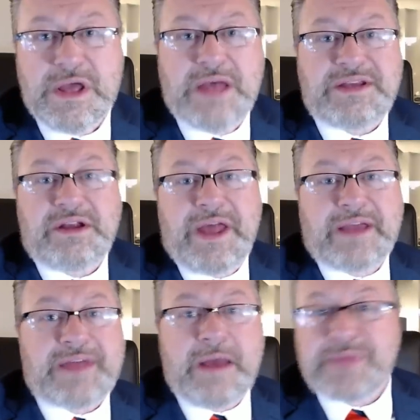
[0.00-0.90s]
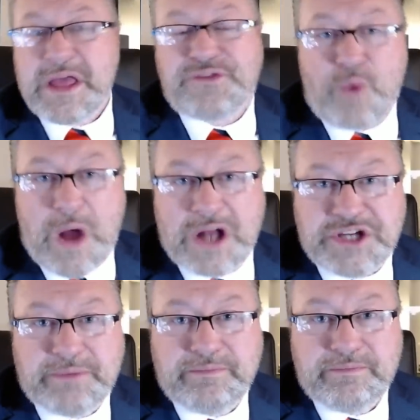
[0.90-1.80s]
Until next time, thanks for
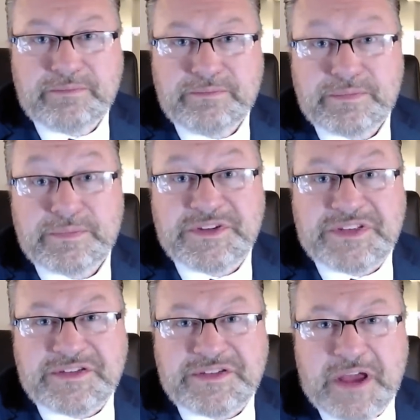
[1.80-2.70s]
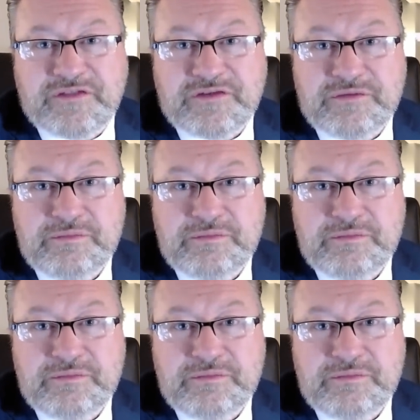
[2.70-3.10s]
watching and stay safe.